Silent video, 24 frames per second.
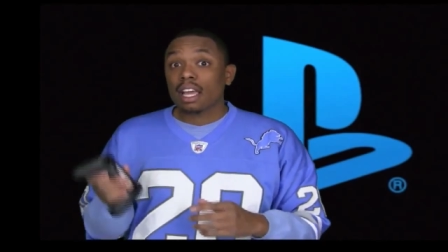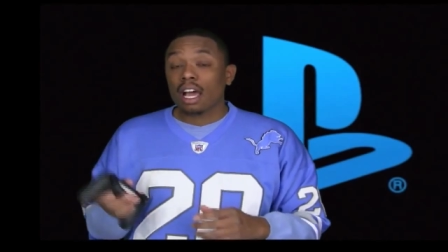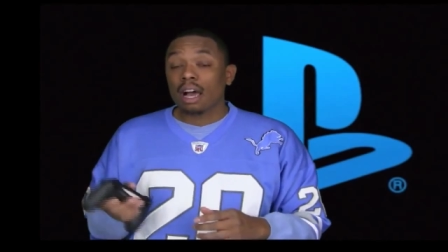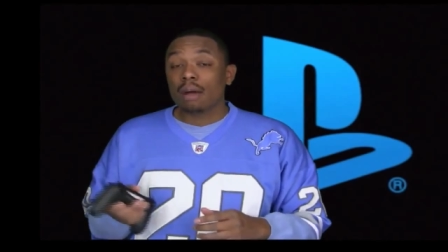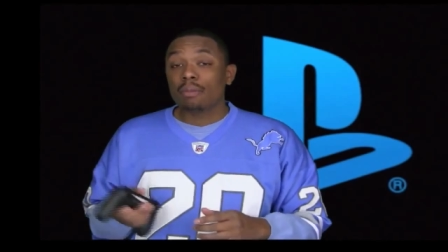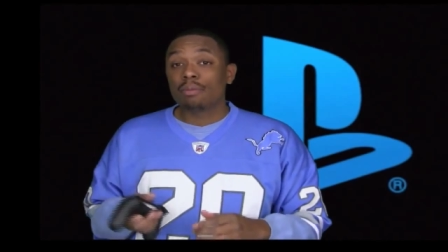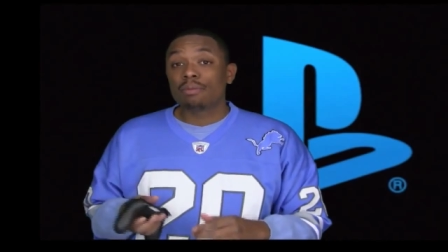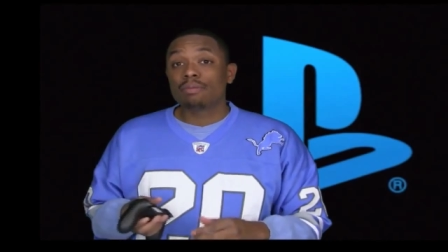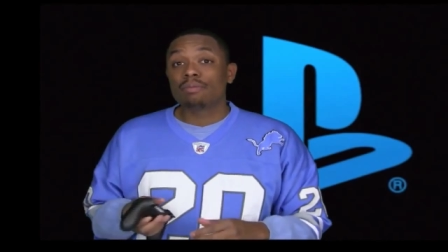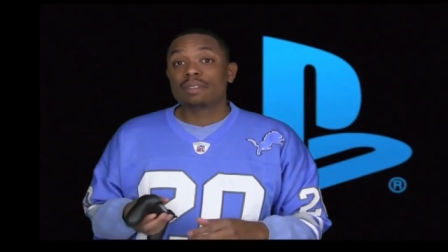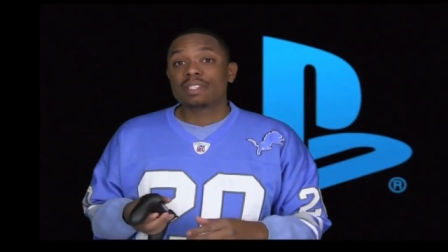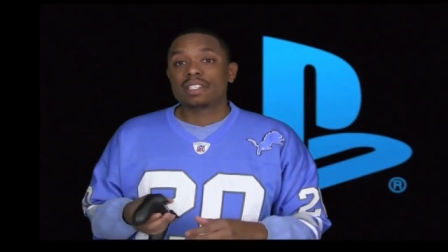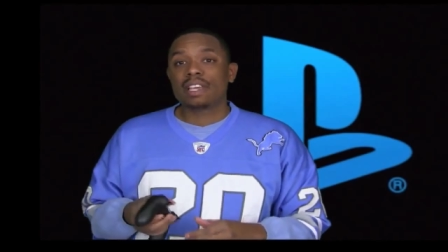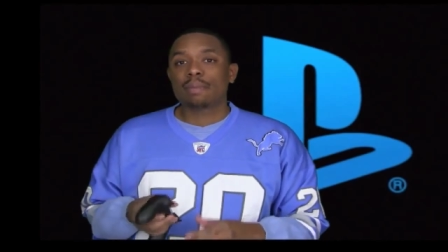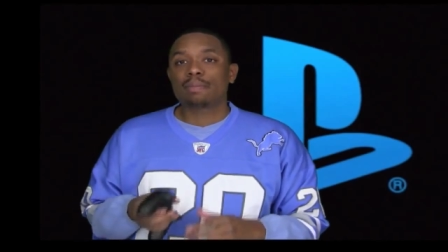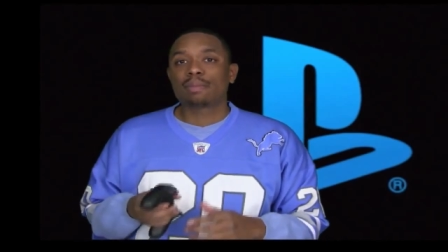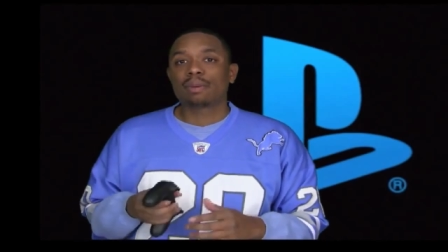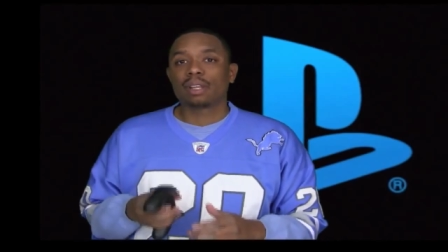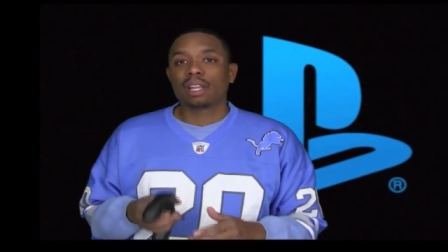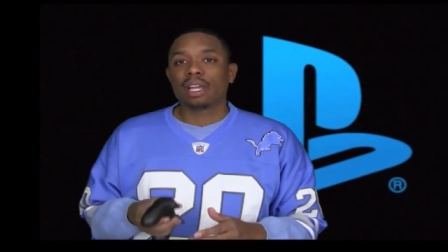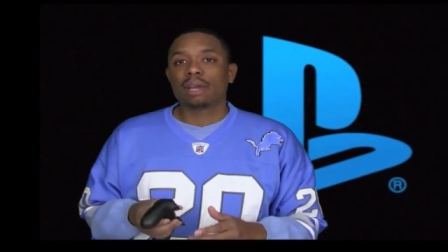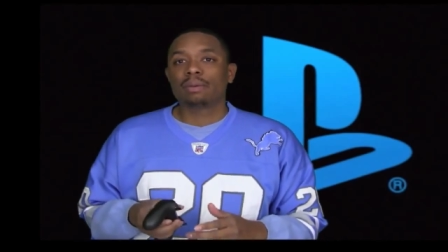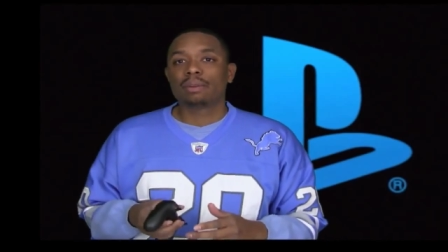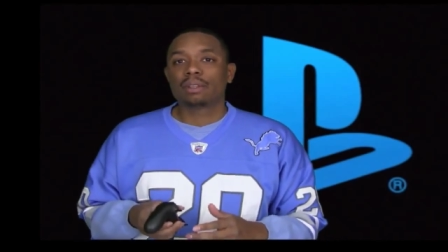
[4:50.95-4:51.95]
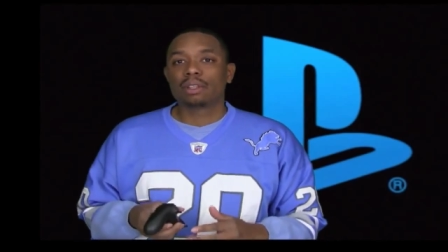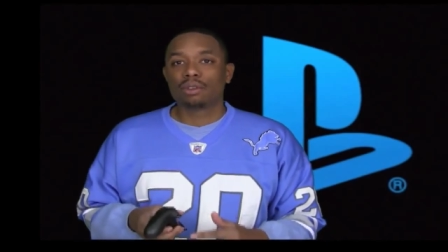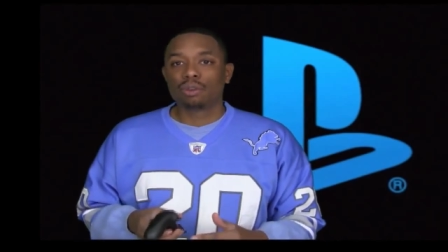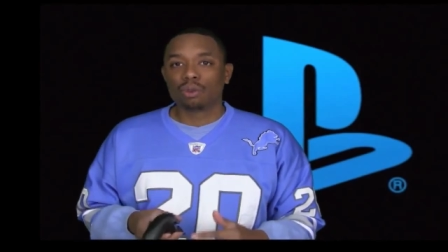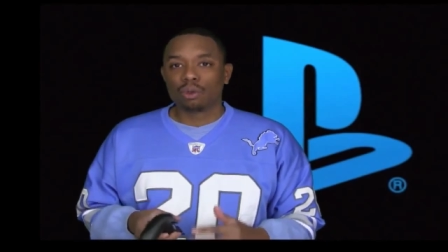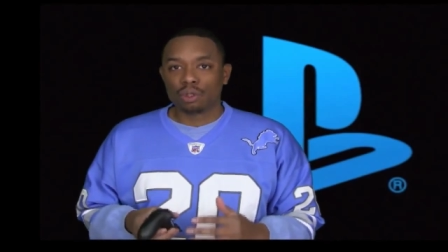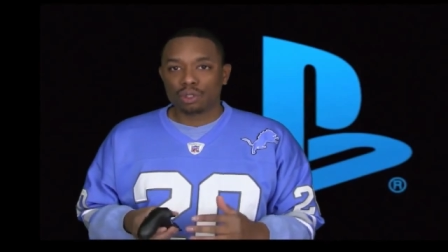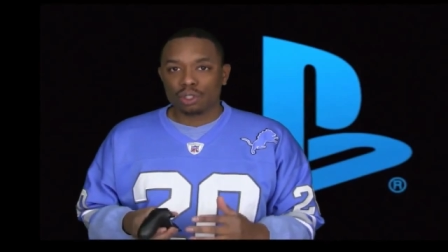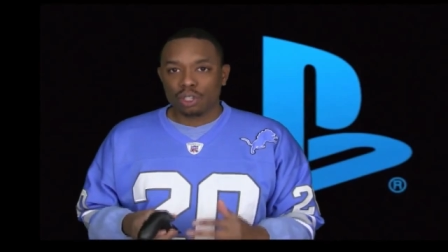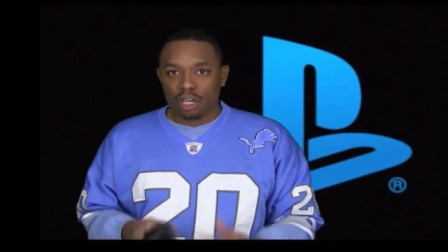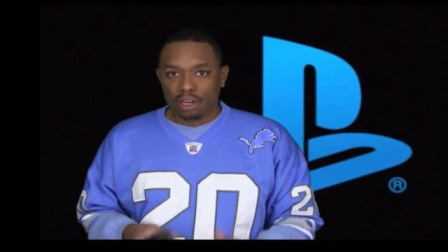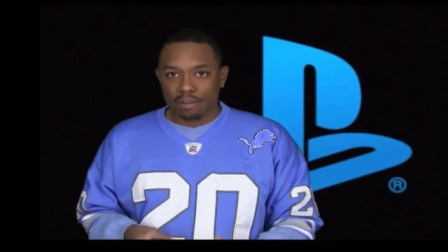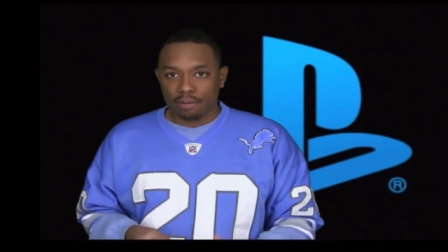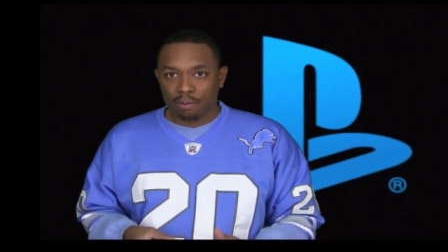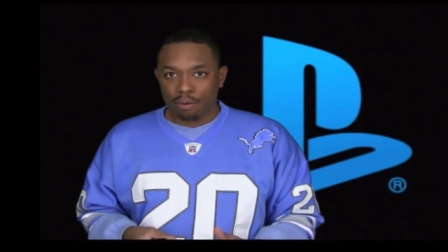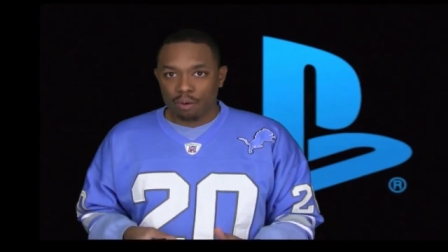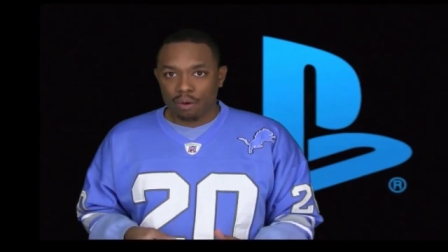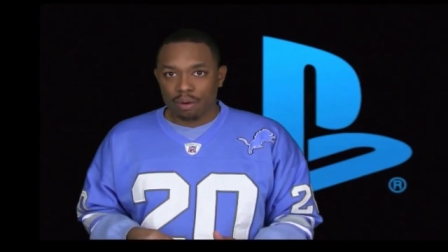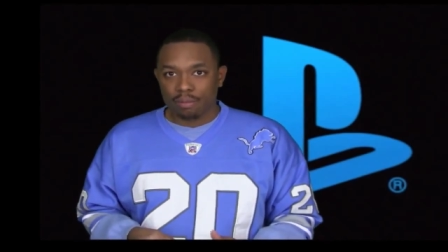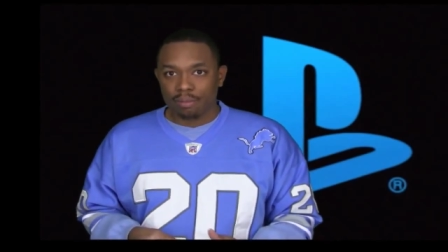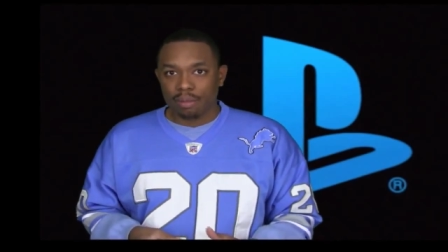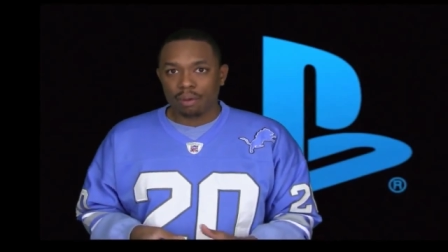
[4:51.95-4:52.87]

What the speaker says: come separately with the DualShock 4,